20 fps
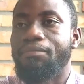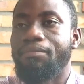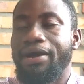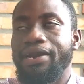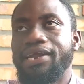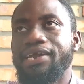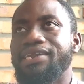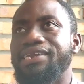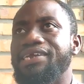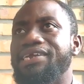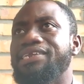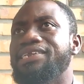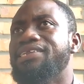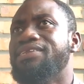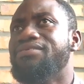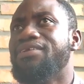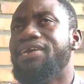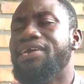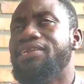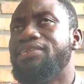But then
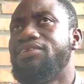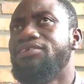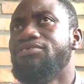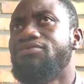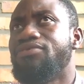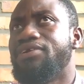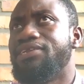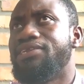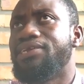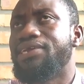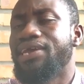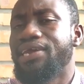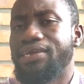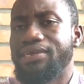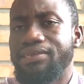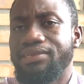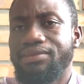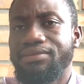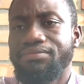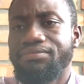in
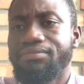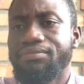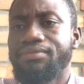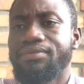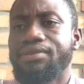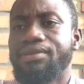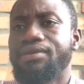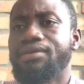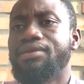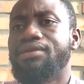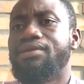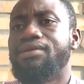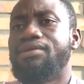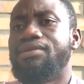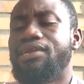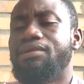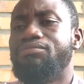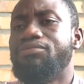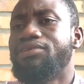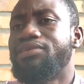1828,
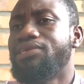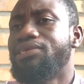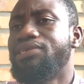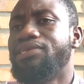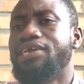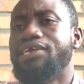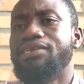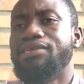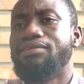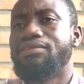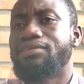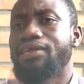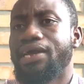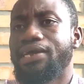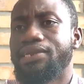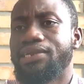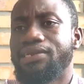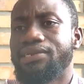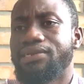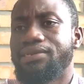the British then
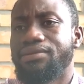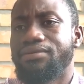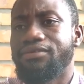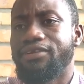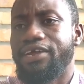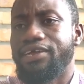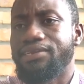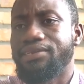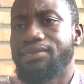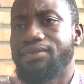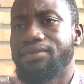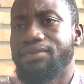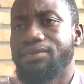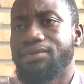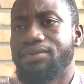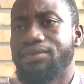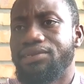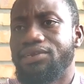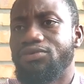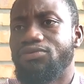decided that
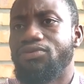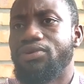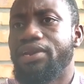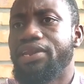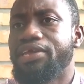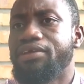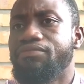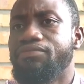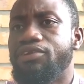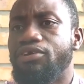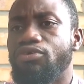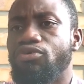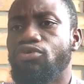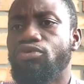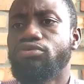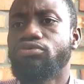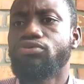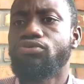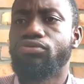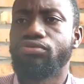they would leave the
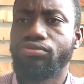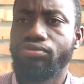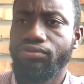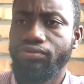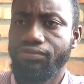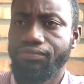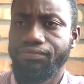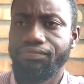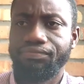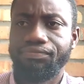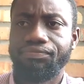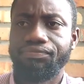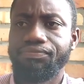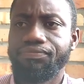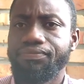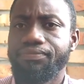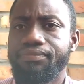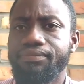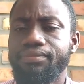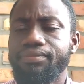Gold Coast,
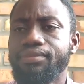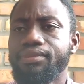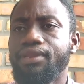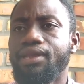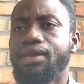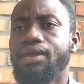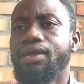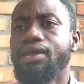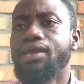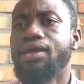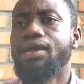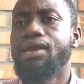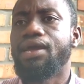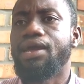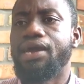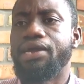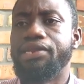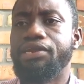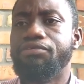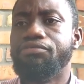
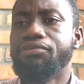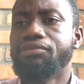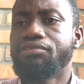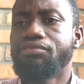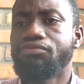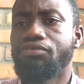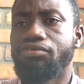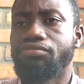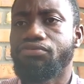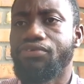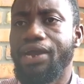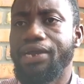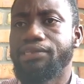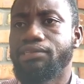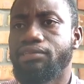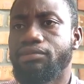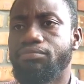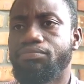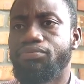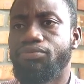and the reason was quite
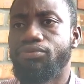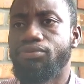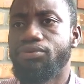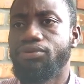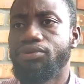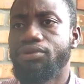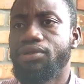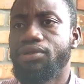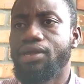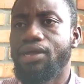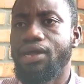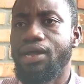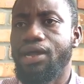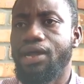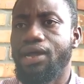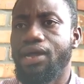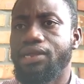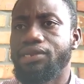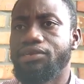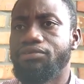simple.
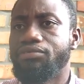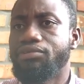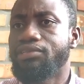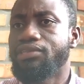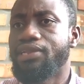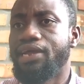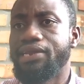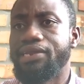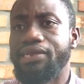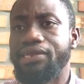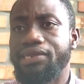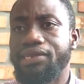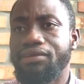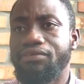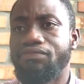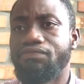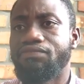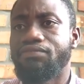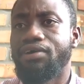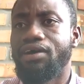Uh, the reason that they
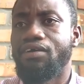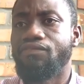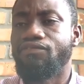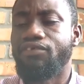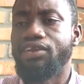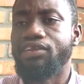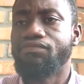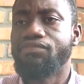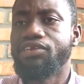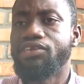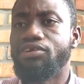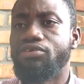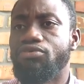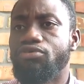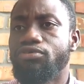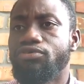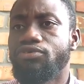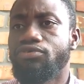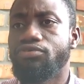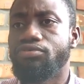gave for leaving the
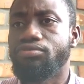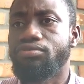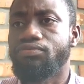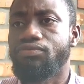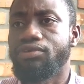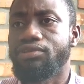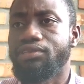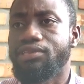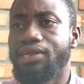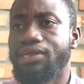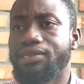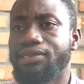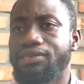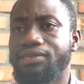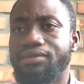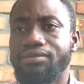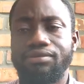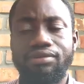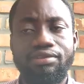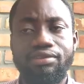Gold Coast was that
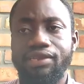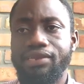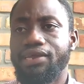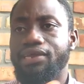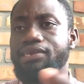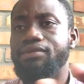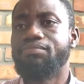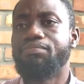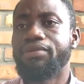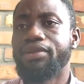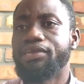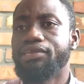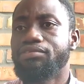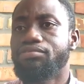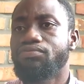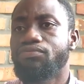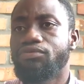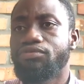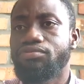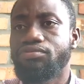he said that the
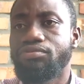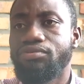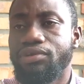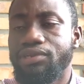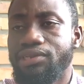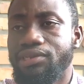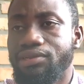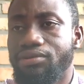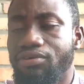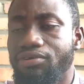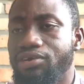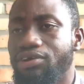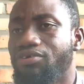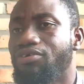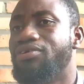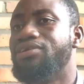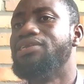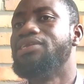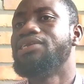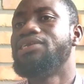place was not or the
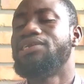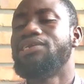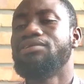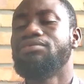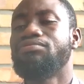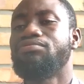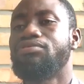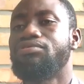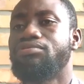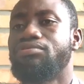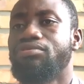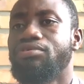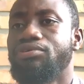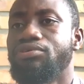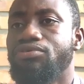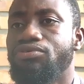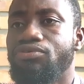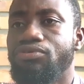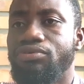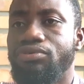conditions was not
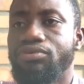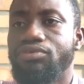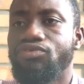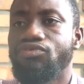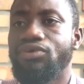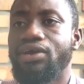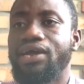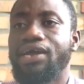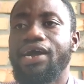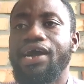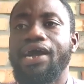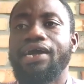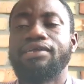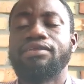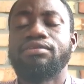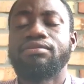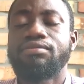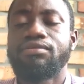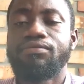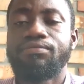good to
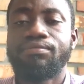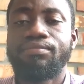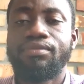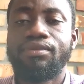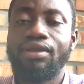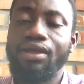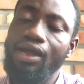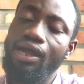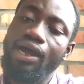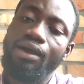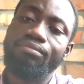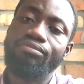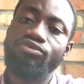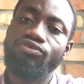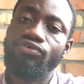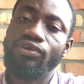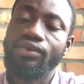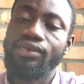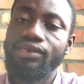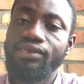enhance um,
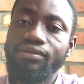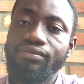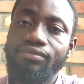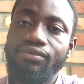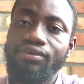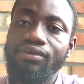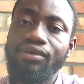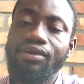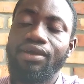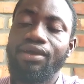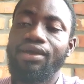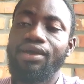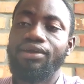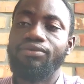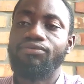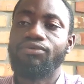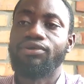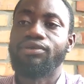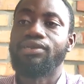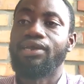trading
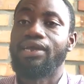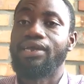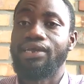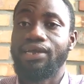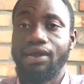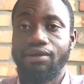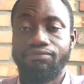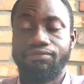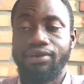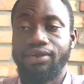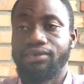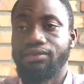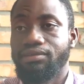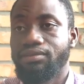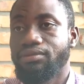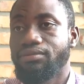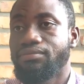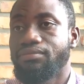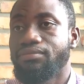and what and governance